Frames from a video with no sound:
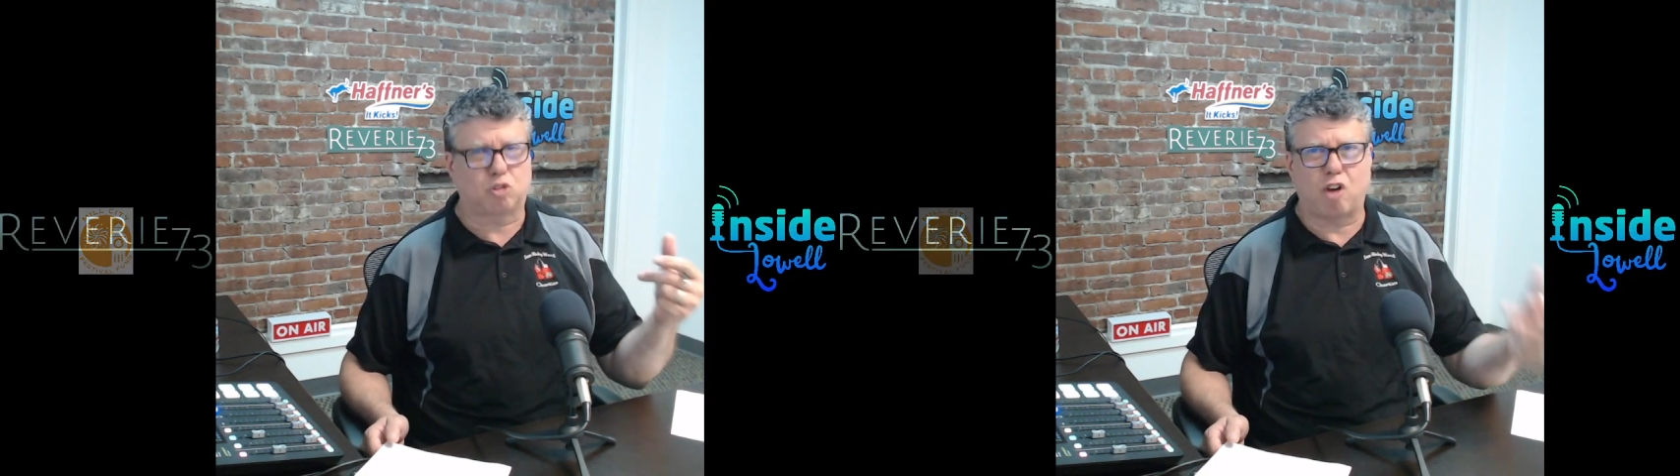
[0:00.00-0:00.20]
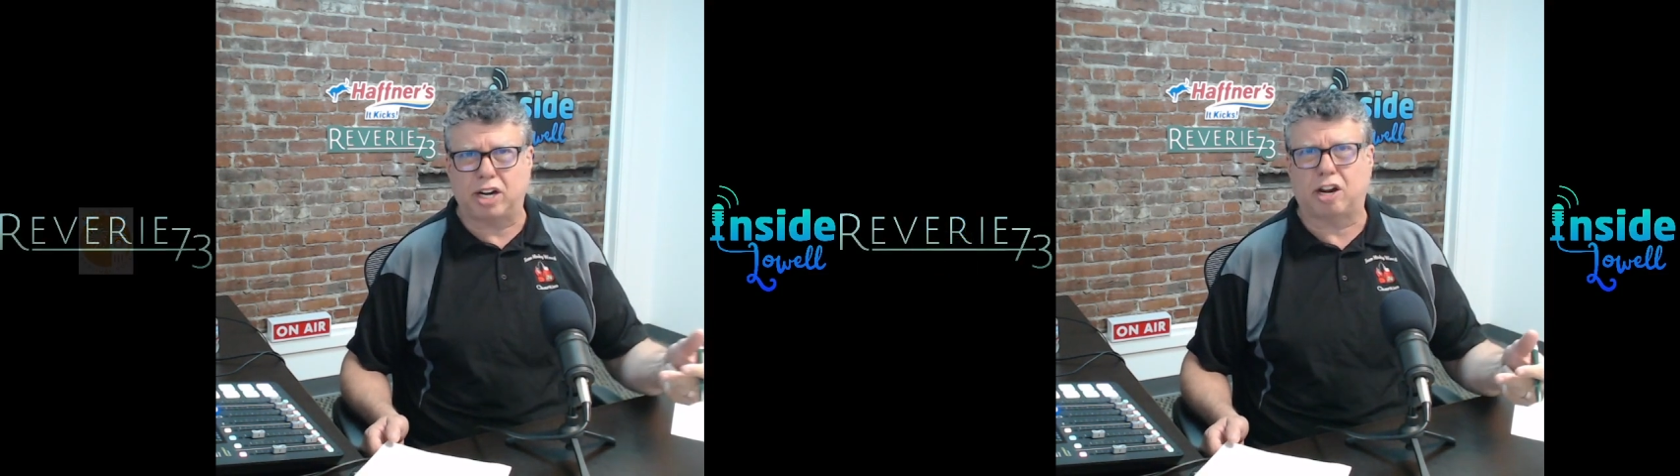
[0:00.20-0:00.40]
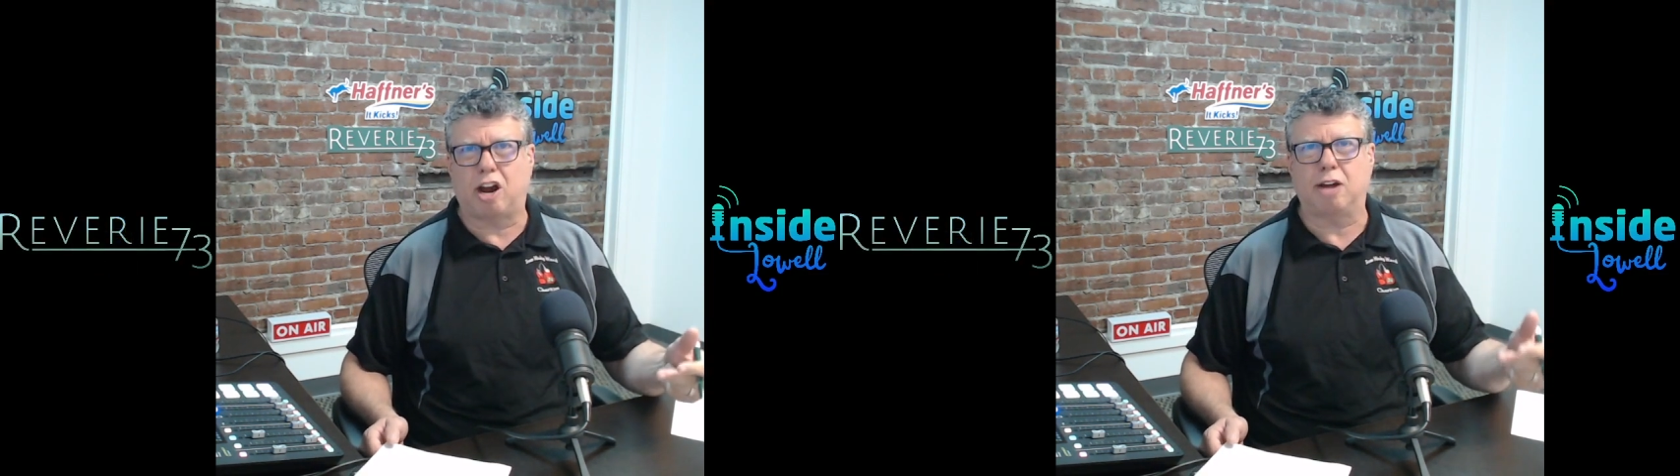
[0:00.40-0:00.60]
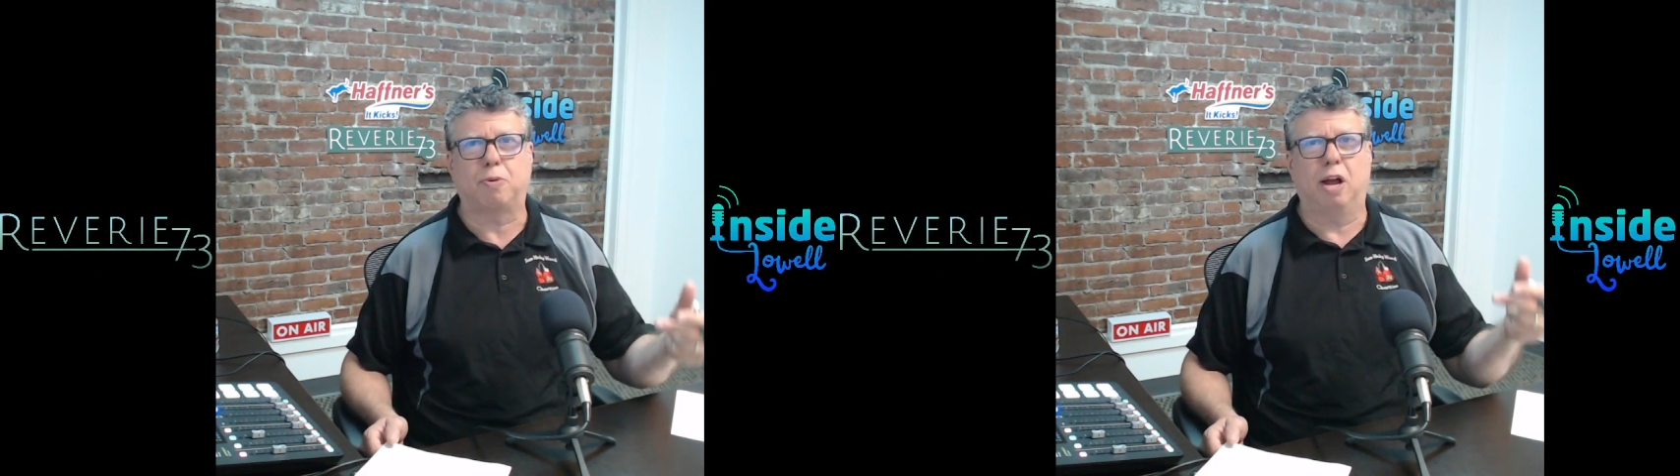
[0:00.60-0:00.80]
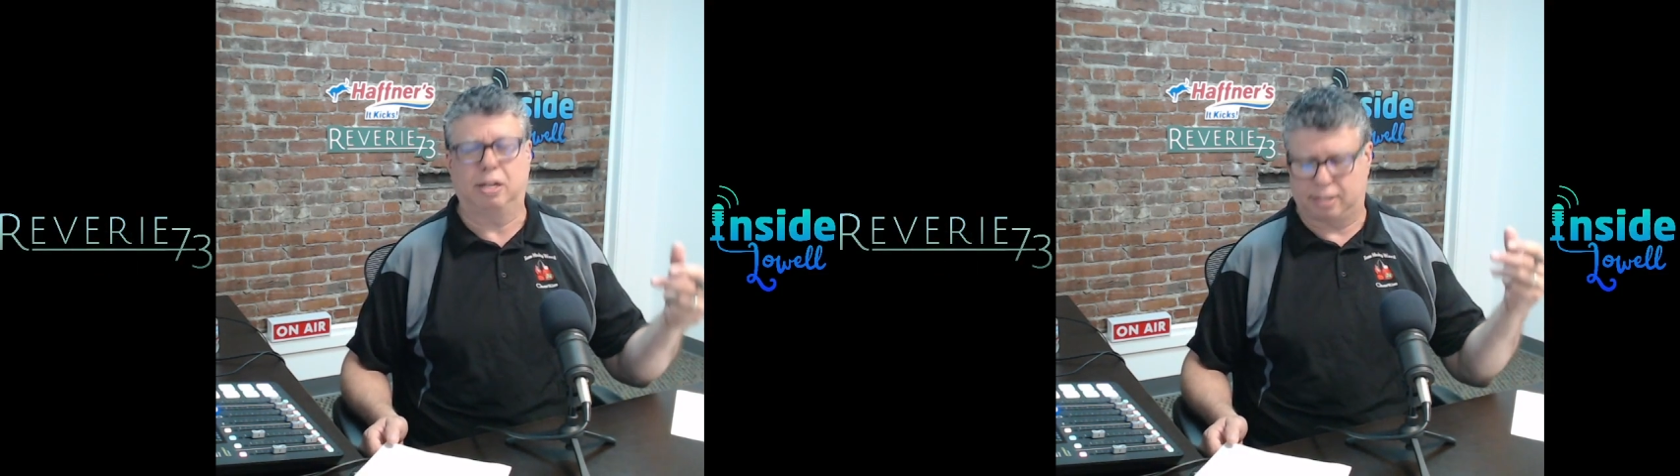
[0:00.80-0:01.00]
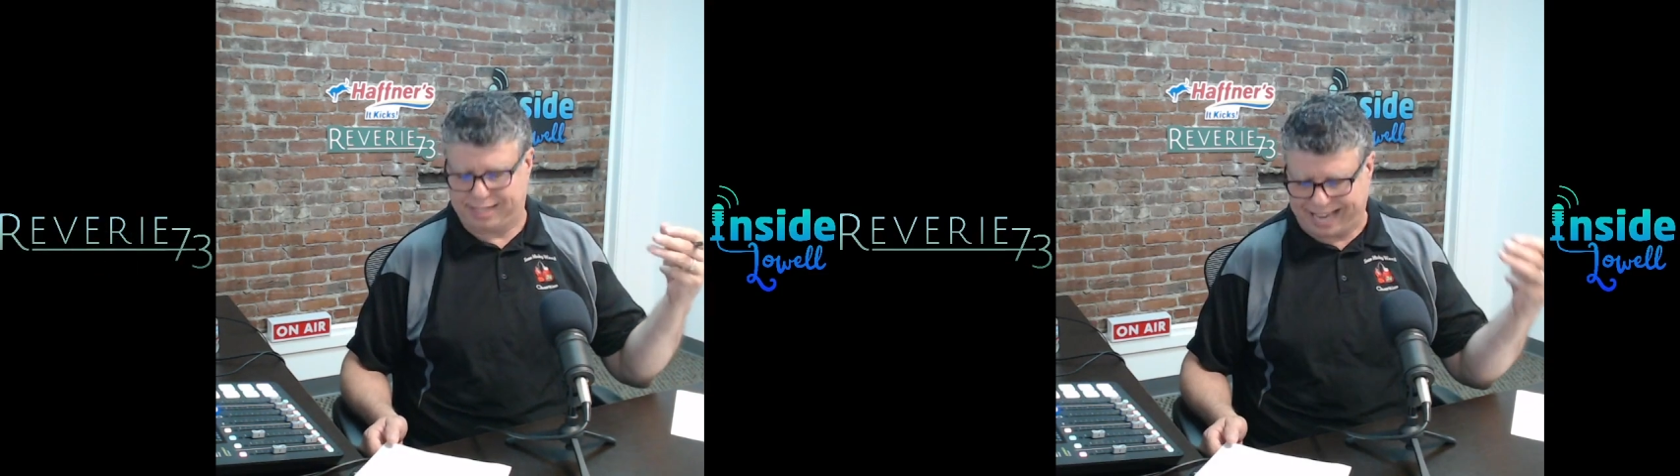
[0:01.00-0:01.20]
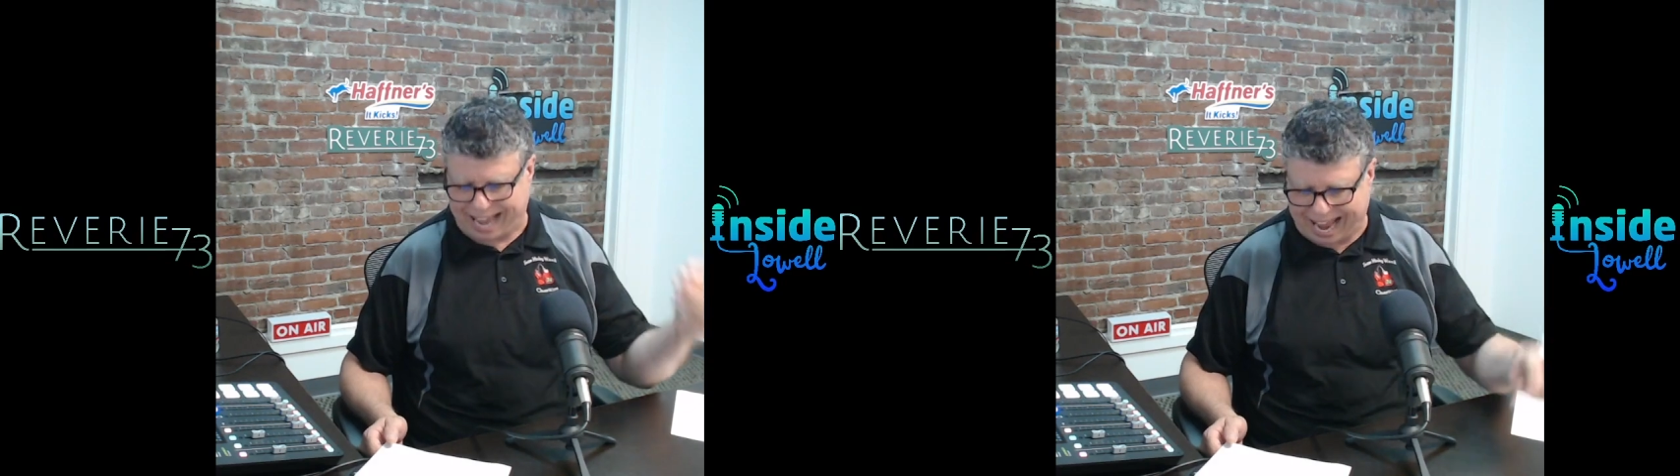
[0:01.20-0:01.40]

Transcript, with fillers: credit card processing,